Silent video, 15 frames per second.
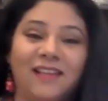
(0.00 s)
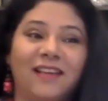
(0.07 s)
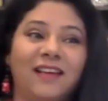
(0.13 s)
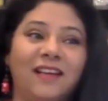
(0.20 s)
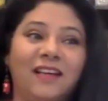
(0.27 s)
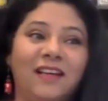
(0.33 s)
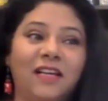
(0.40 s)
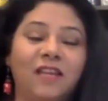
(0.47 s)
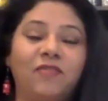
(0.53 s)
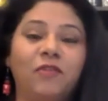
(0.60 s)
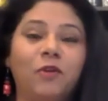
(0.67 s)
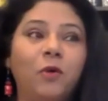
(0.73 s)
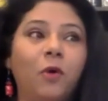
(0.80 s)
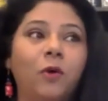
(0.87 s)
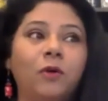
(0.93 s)
if you
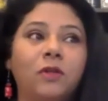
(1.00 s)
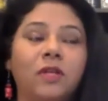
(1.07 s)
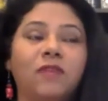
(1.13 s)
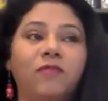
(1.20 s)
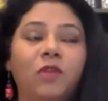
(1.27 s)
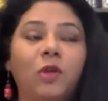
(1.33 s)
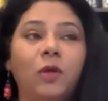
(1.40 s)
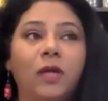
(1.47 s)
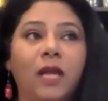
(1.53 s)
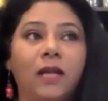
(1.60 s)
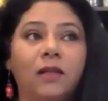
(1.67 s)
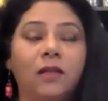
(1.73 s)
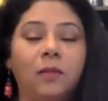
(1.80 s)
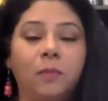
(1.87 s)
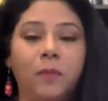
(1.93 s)
look at the
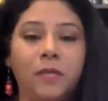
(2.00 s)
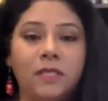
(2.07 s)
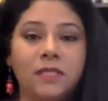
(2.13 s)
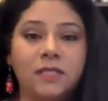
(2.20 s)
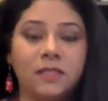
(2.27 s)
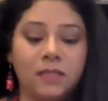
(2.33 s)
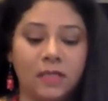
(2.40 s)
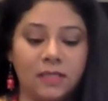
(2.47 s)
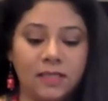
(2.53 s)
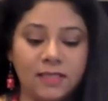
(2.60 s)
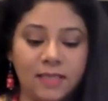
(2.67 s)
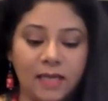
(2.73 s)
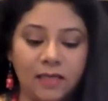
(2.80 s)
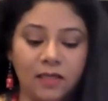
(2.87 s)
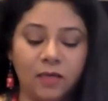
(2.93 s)
piece, the
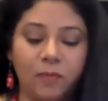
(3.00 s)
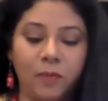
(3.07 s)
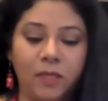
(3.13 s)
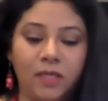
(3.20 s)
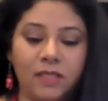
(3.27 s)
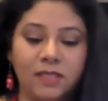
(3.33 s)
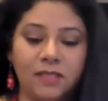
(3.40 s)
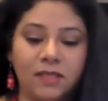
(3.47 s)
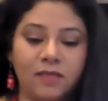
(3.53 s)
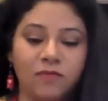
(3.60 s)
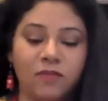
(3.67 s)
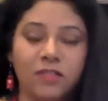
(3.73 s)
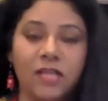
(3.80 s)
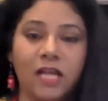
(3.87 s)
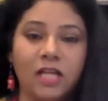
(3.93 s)
center piece, it was
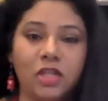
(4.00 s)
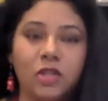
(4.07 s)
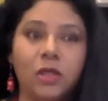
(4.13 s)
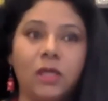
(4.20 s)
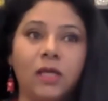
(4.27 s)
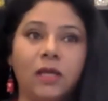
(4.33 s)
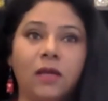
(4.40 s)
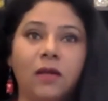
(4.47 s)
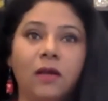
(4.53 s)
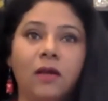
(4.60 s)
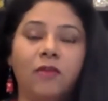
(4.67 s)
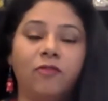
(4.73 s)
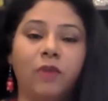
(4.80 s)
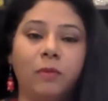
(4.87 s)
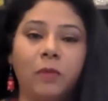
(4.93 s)
actually
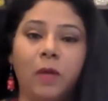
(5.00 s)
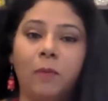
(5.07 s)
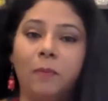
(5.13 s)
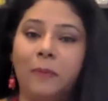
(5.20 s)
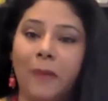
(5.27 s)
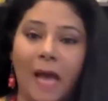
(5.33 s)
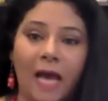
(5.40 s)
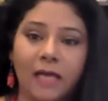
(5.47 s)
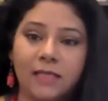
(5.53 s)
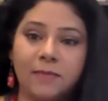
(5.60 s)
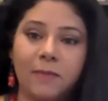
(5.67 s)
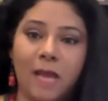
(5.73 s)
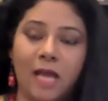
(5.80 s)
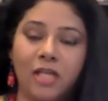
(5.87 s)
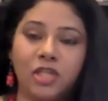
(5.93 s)
from the black
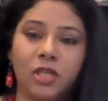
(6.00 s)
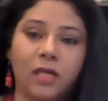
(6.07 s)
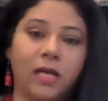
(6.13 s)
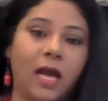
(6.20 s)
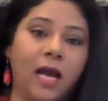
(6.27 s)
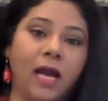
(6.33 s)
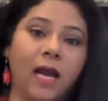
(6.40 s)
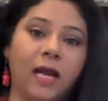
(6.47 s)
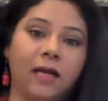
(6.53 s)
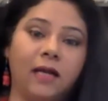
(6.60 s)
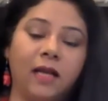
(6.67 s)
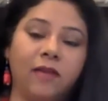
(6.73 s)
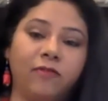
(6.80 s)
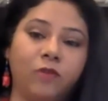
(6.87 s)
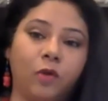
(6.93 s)
splash that I had
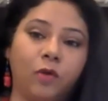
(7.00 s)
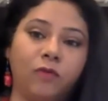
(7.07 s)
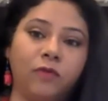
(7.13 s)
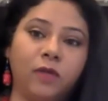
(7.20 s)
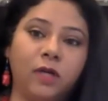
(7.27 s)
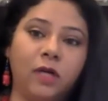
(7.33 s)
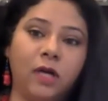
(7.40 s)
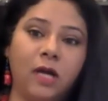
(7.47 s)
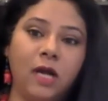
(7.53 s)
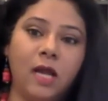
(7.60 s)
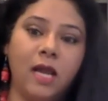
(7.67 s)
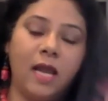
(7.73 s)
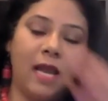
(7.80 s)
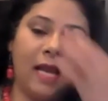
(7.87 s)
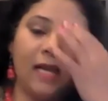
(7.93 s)
left over,
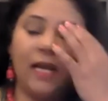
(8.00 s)
and I